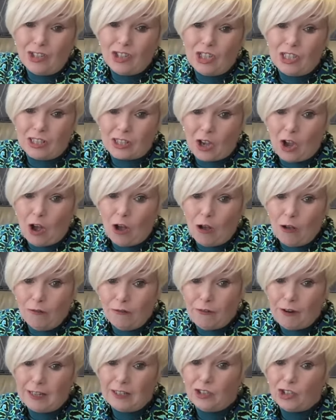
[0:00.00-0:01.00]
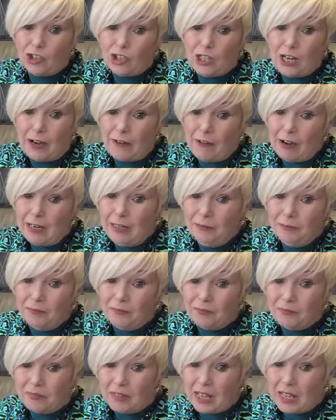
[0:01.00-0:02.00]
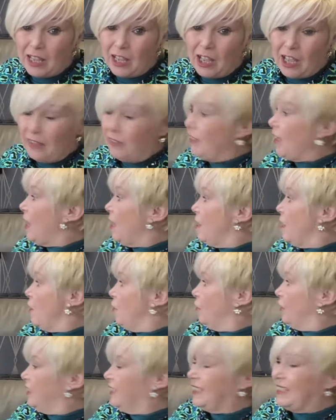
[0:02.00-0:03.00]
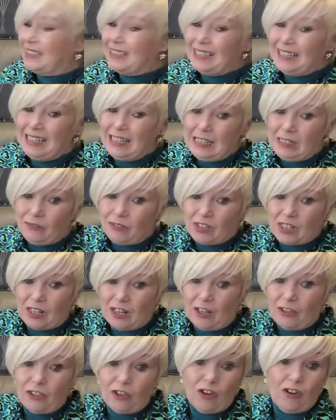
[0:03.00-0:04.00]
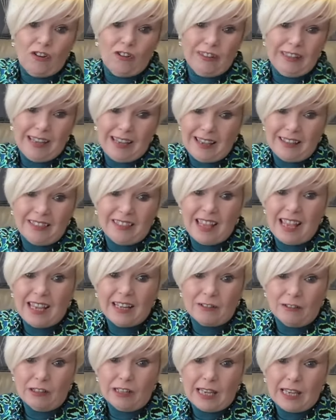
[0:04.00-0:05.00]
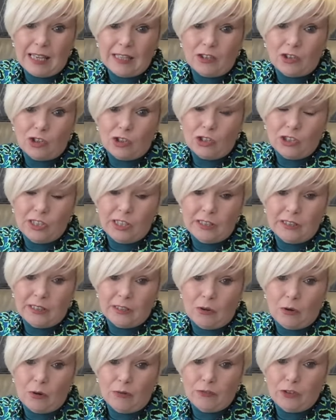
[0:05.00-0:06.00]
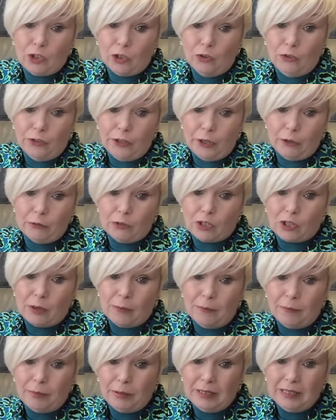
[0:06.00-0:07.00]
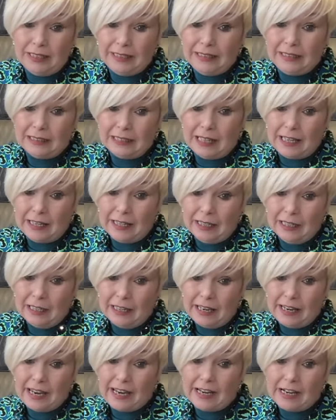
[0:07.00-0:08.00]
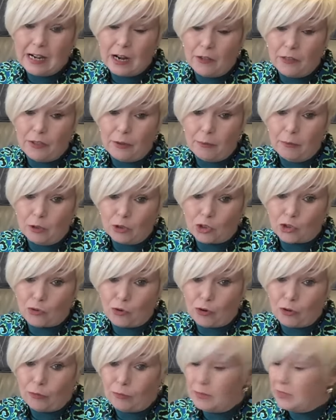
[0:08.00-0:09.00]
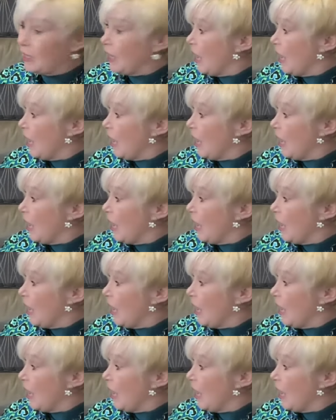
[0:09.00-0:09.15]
It's all French terry. Then the sleeves, I thought, yeah, they're going to get dirty. So I've done those completely in the mushrooms.